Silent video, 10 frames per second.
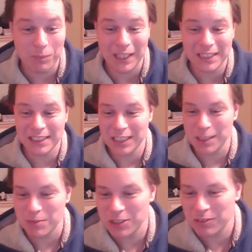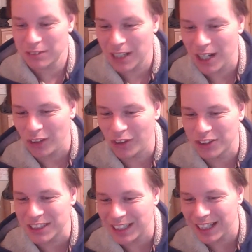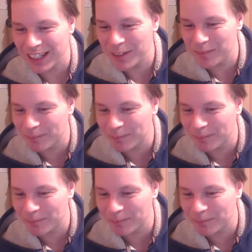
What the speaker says: places to come to. Oh, Lawton, hello.